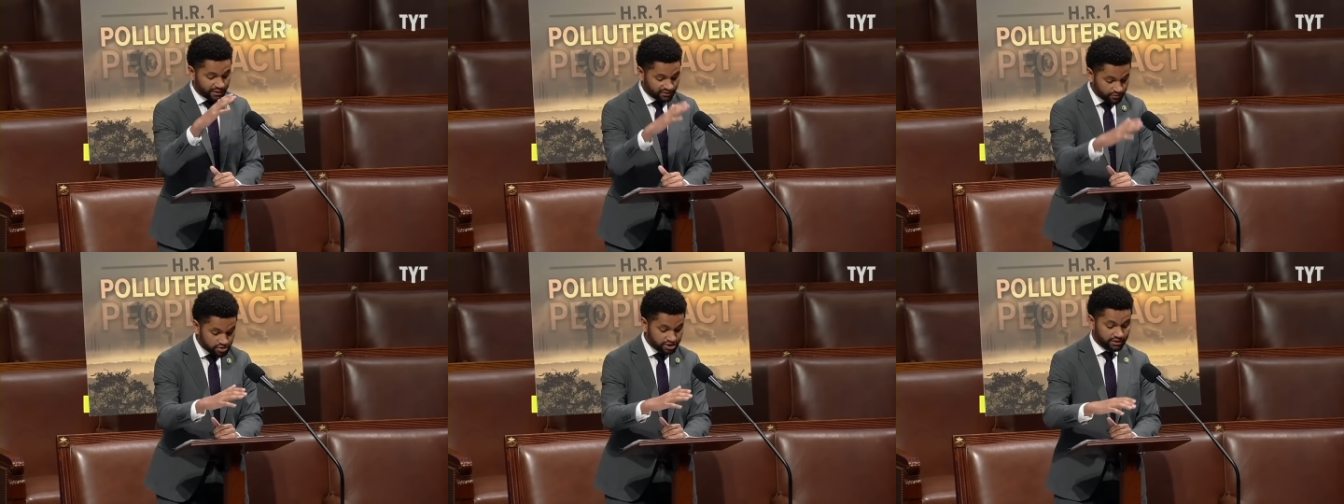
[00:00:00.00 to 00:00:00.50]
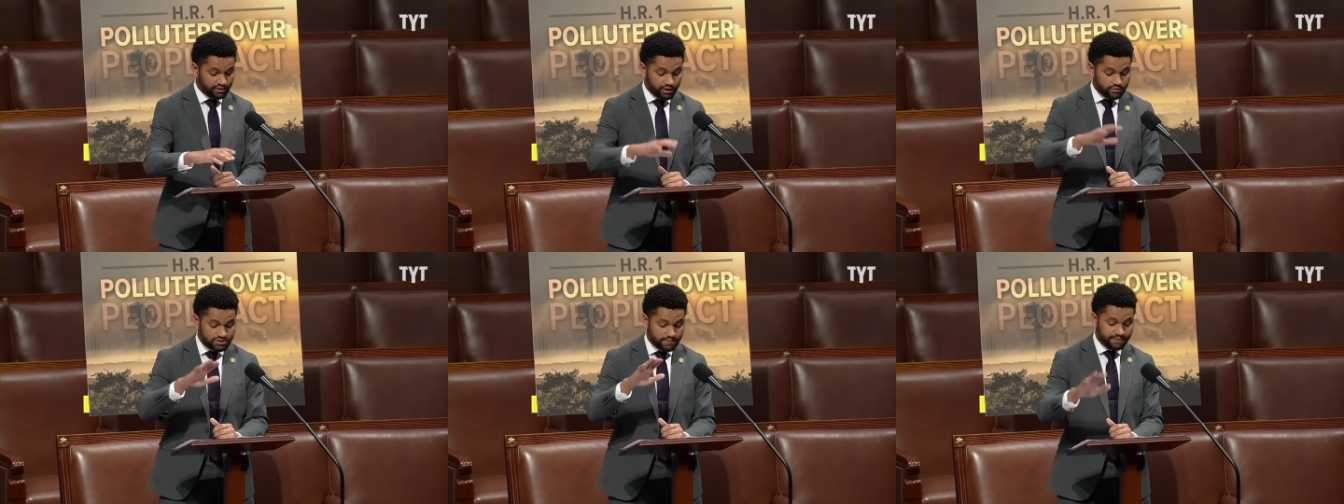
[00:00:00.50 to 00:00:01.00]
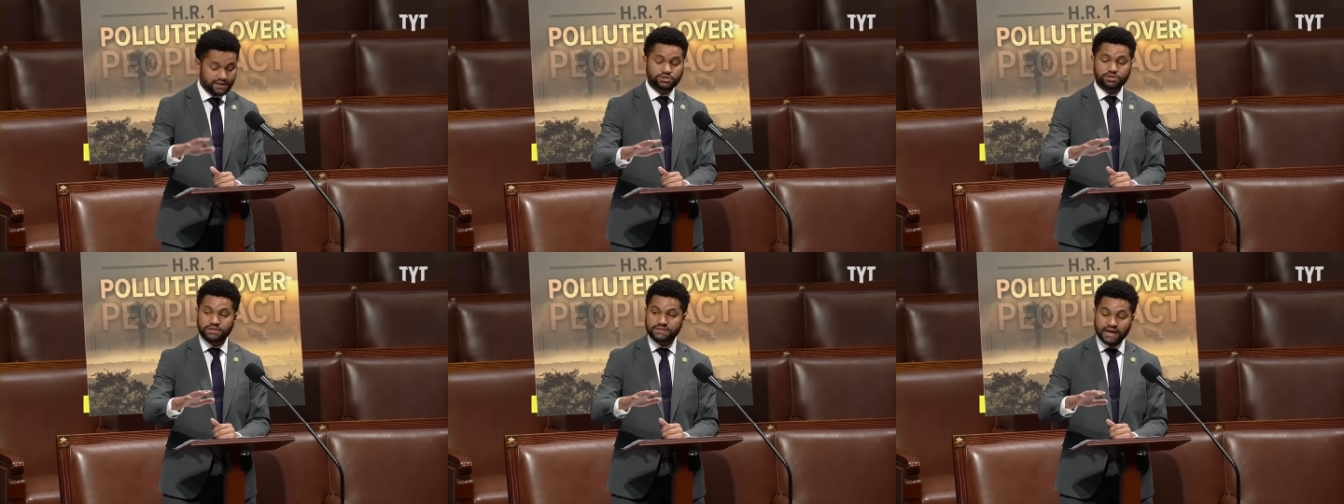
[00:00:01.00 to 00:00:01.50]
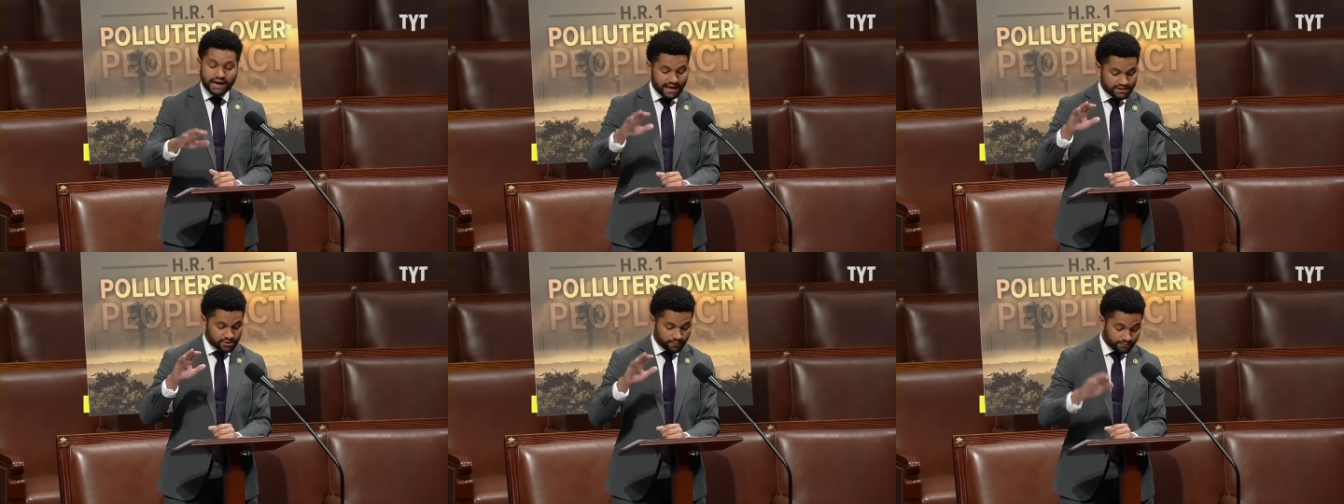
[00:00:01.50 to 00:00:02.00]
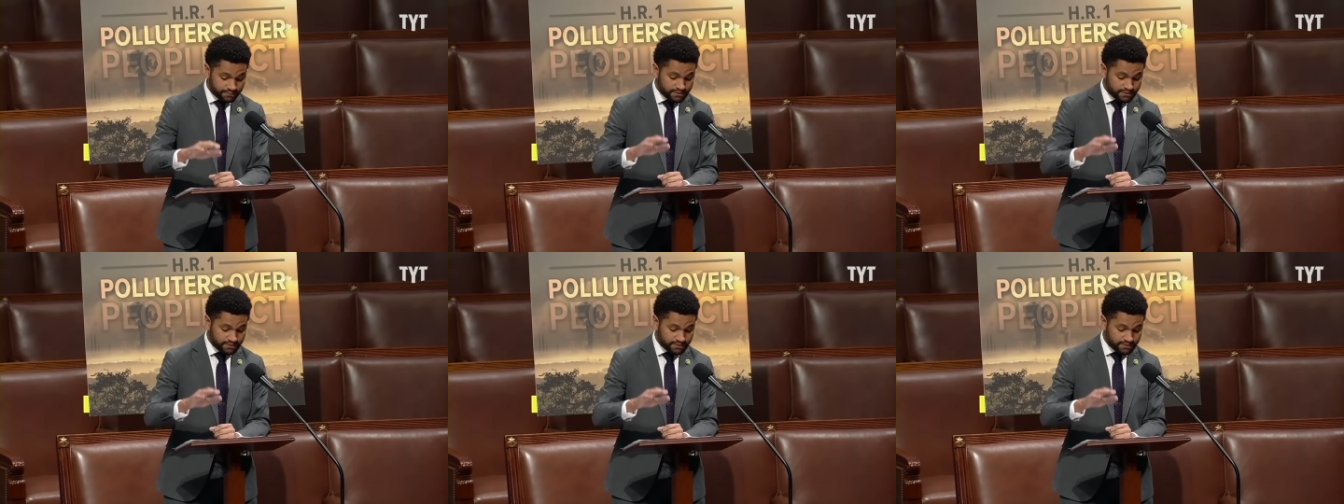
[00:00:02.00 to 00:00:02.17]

pollution closed beaches and